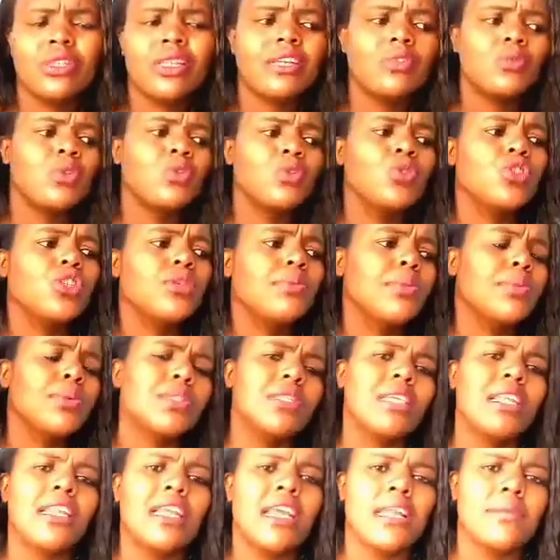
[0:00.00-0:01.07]
That when you see people
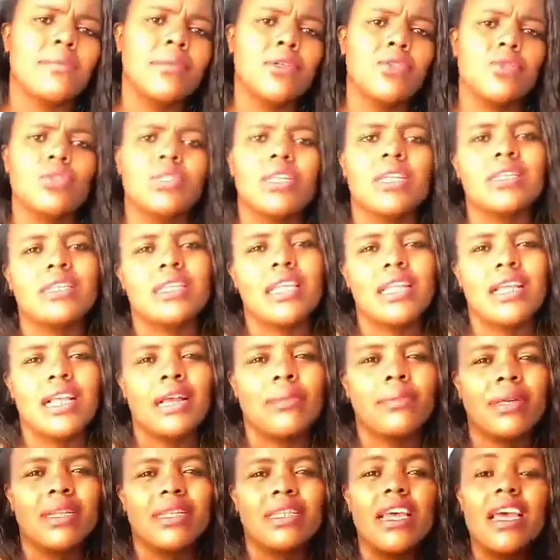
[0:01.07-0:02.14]
selling handbags, you start selling
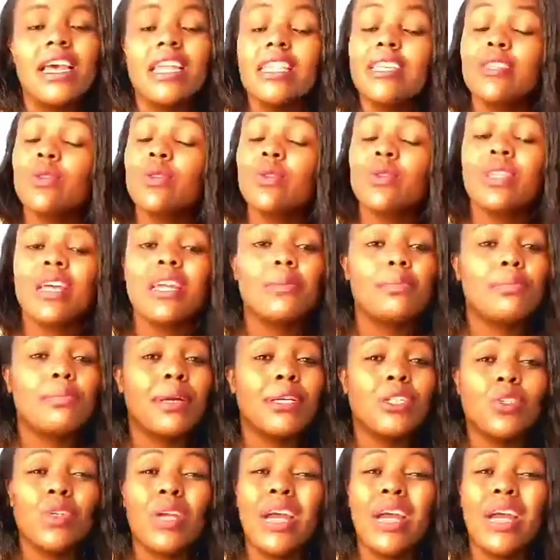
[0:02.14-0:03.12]
handbags. This is that passion.